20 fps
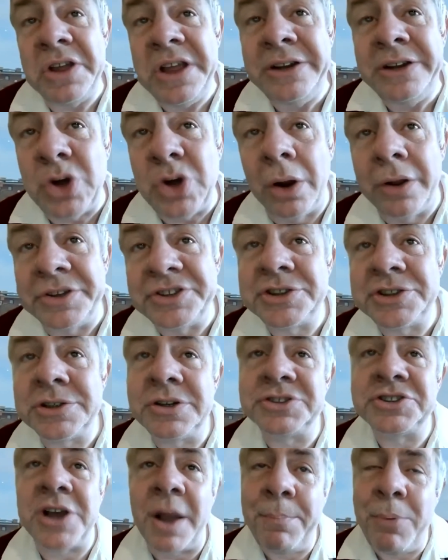in dollars
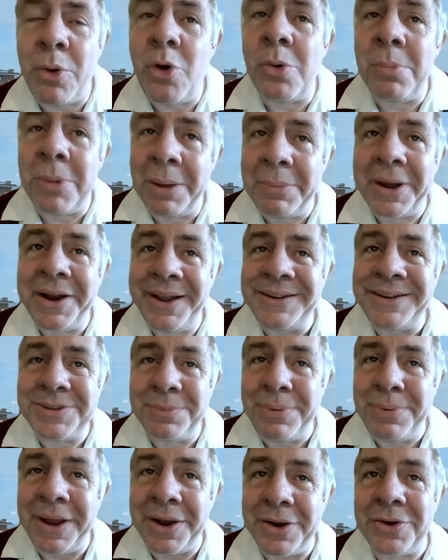because I put all my money
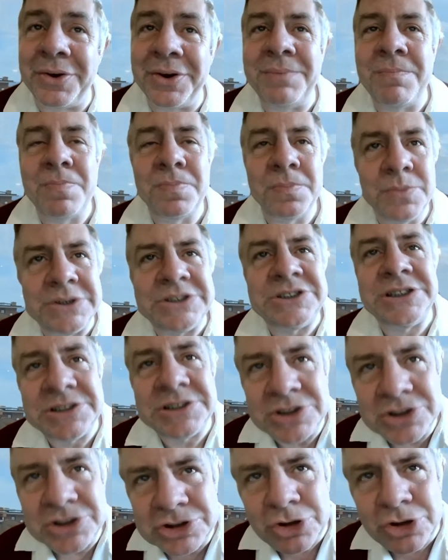into Bitcoin, which
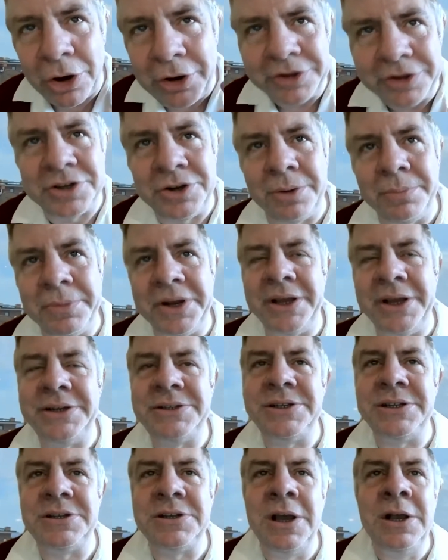is dollar
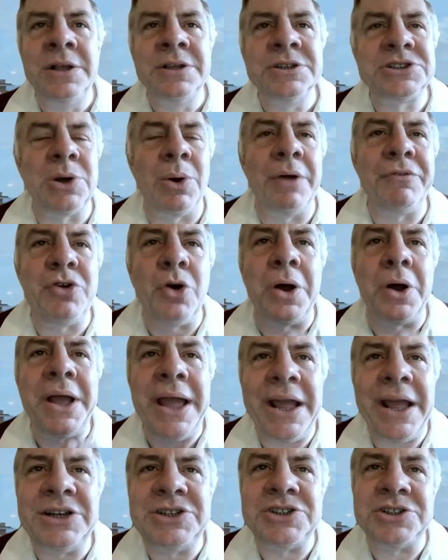denominated. So I've got a
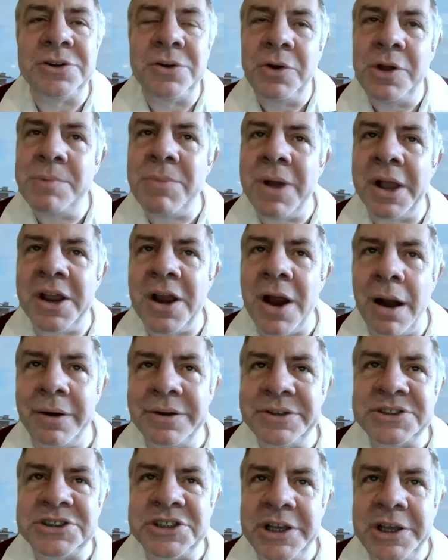hedge in my
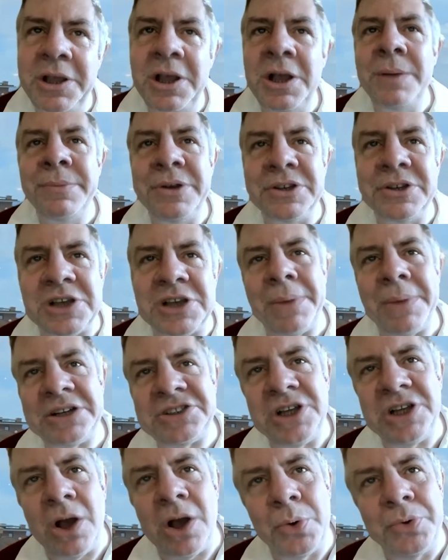currency because I'm
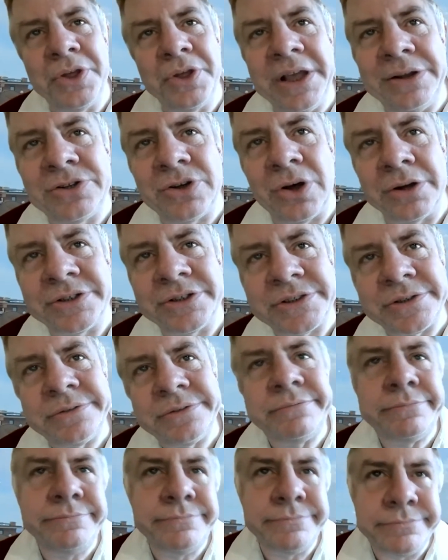actually holding it in dollars,
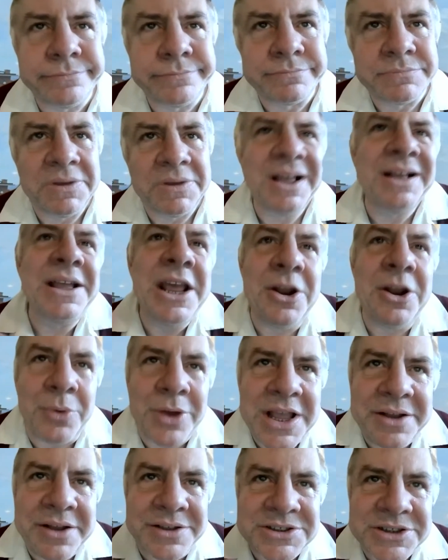in a
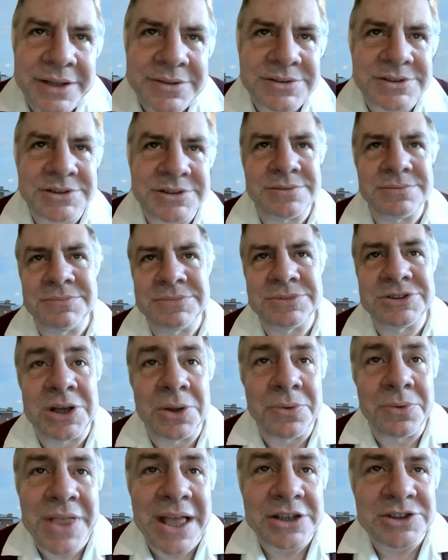in a sense.
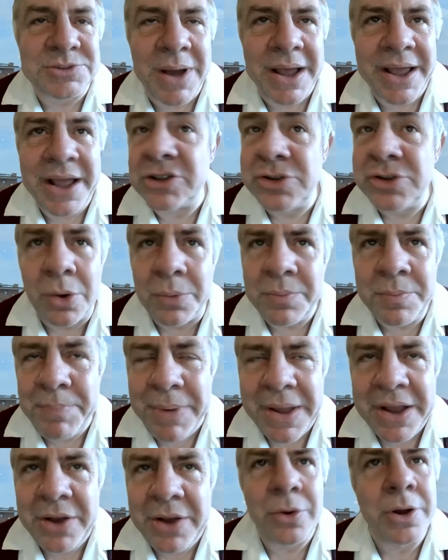So that's my hedge, not
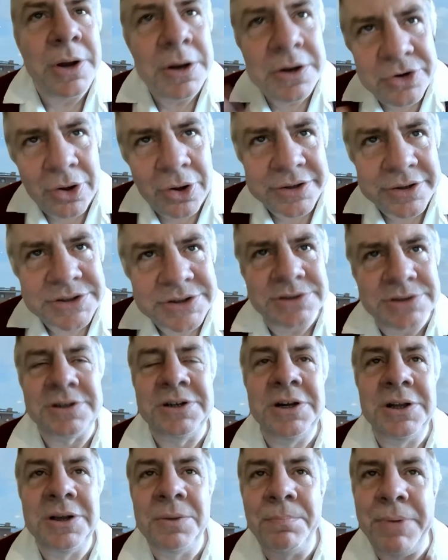Bitcoin dollars.
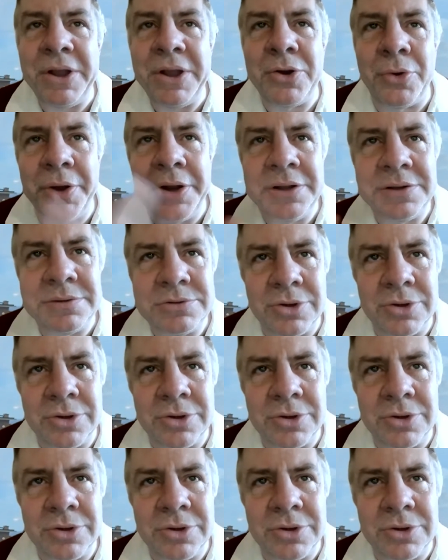Bitcoin